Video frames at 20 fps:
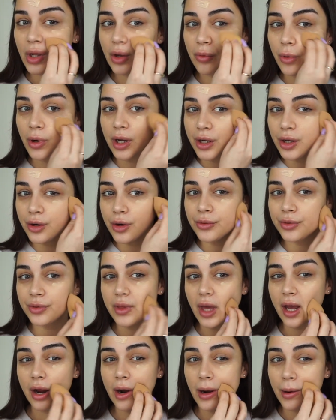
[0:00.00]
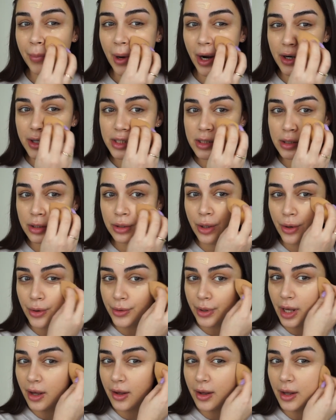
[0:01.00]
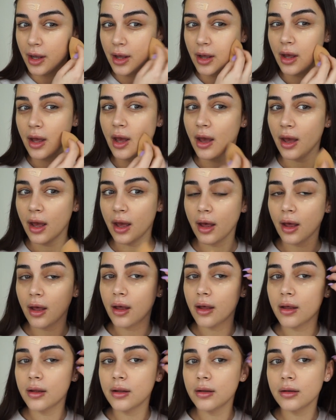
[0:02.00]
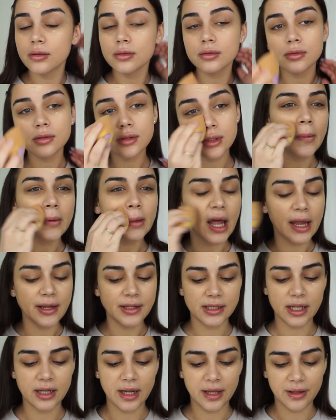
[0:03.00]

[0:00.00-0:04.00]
We're gonna go there, Barcelona and London.